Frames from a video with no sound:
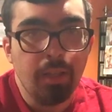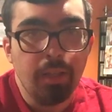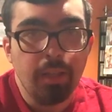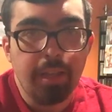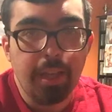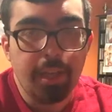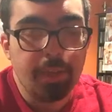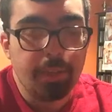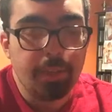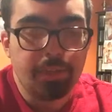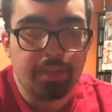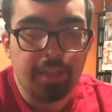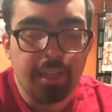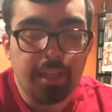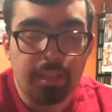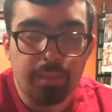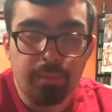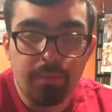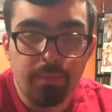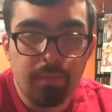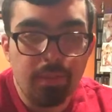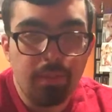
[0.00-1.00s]
Yeah, you could say,
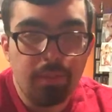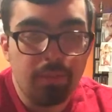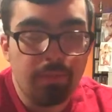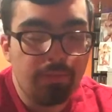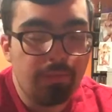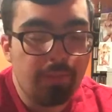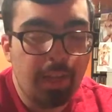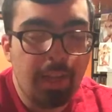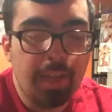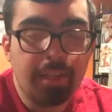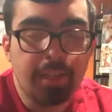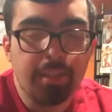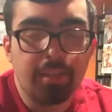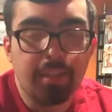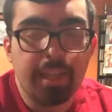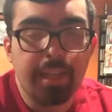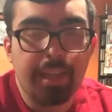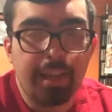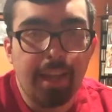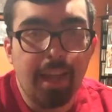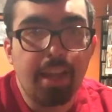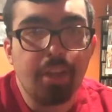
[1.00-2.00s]
I could
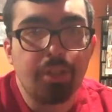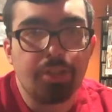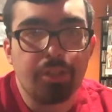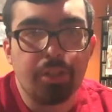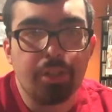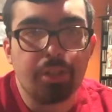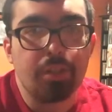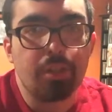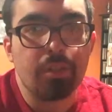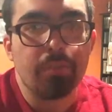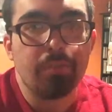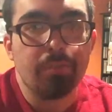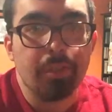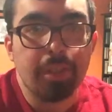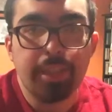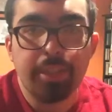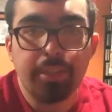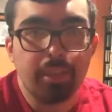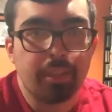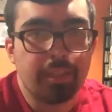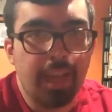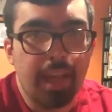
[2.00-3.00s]
say last year,
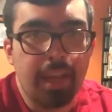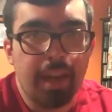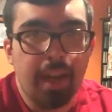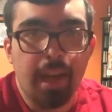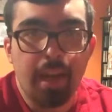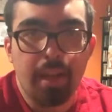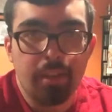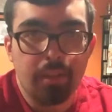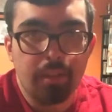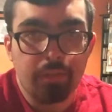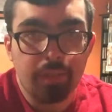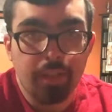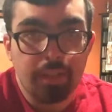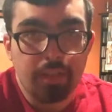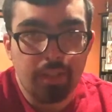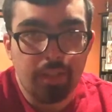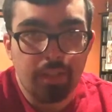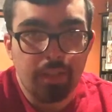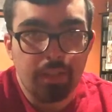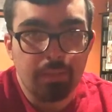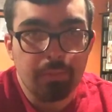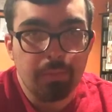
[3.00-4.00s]
he just got hot at the right
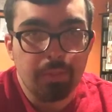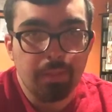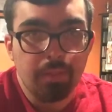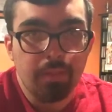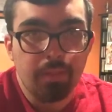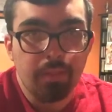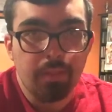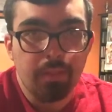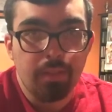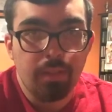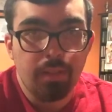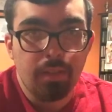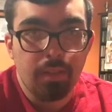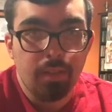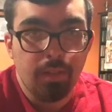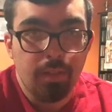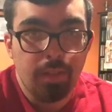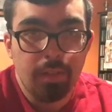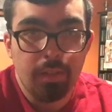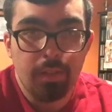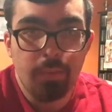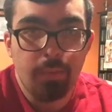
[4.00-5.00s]
time
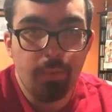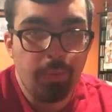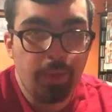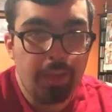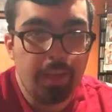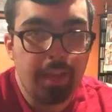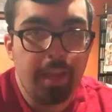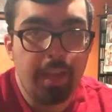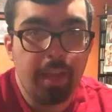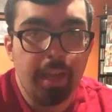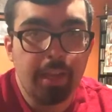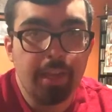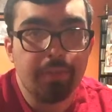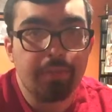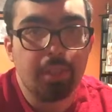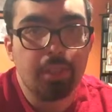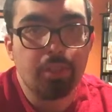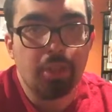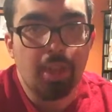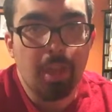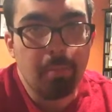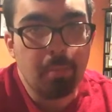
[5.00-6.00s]
in that
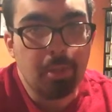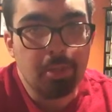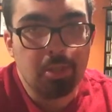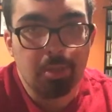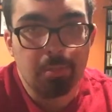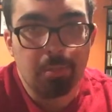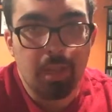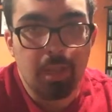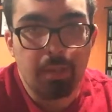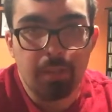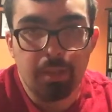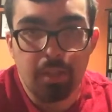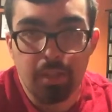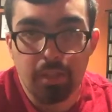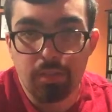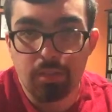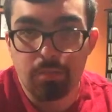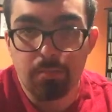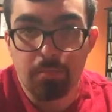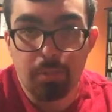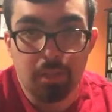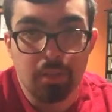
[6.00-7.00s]
NFC Championship game
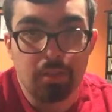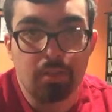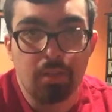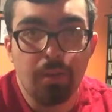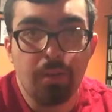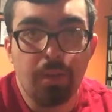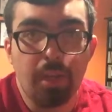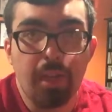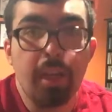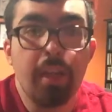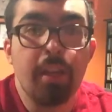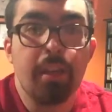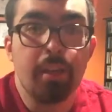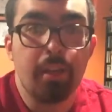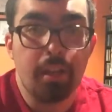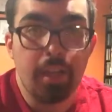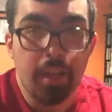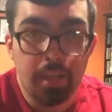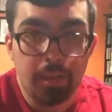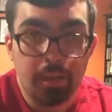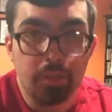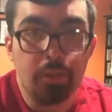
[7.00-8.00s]
against Minnesota in
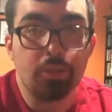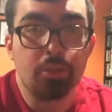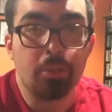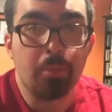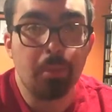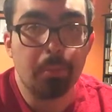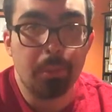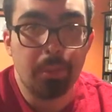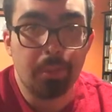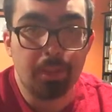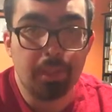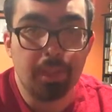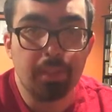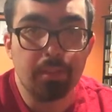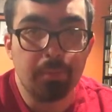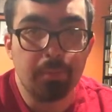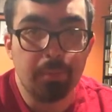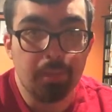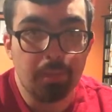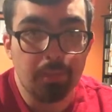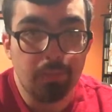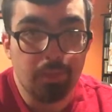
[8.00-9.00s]
in the Super Bowl
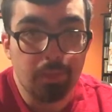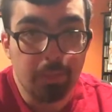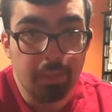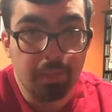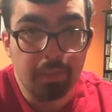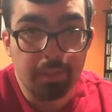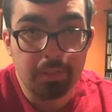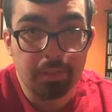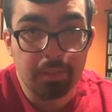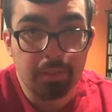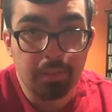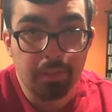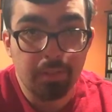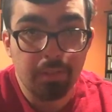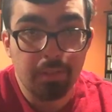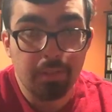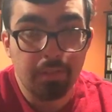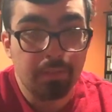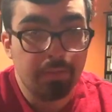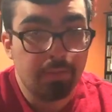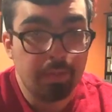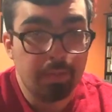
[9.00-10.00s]
against New England.
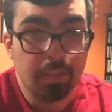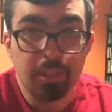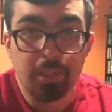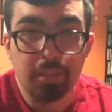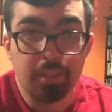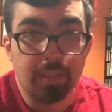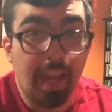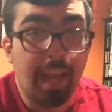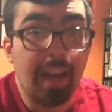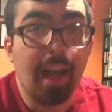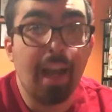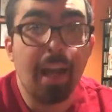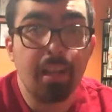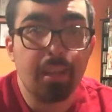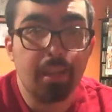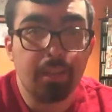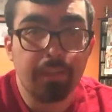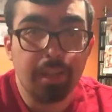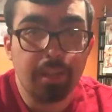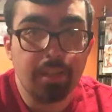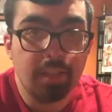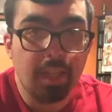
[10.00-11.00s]
He just got hot at
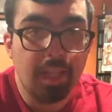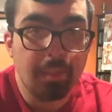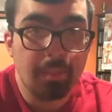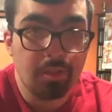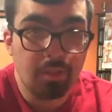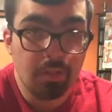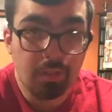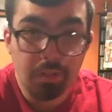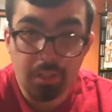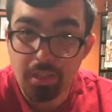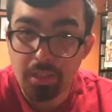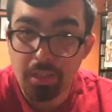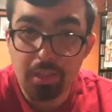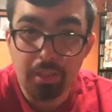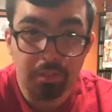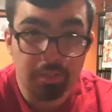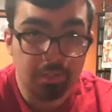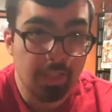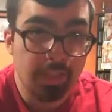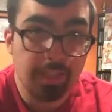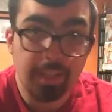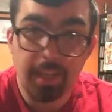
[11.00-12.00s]
the right time, and so did
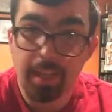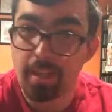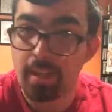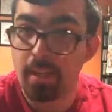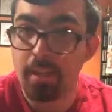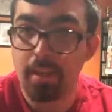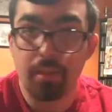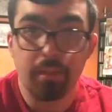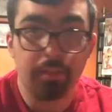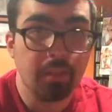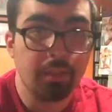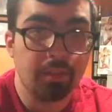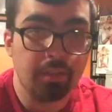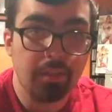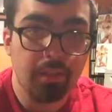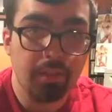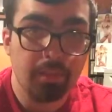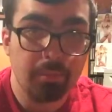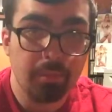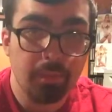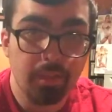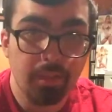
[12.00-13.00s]
Eagles. They got hot at the right
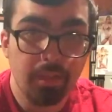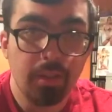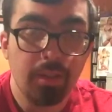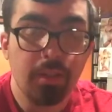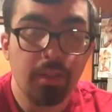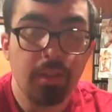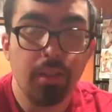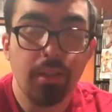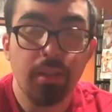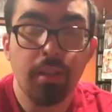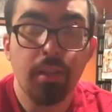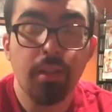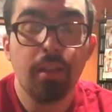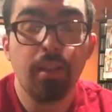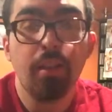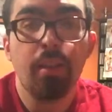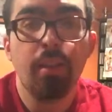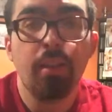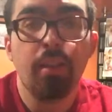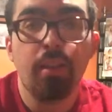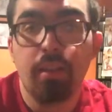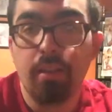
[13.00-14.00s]
time.
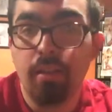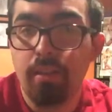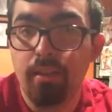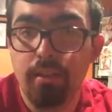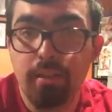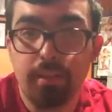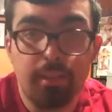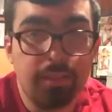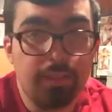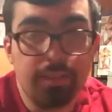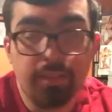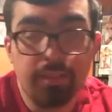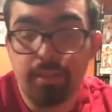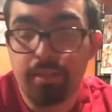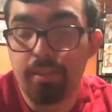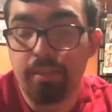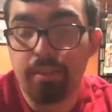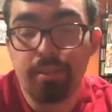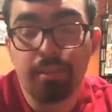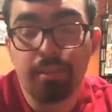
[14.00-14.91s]
Ugh.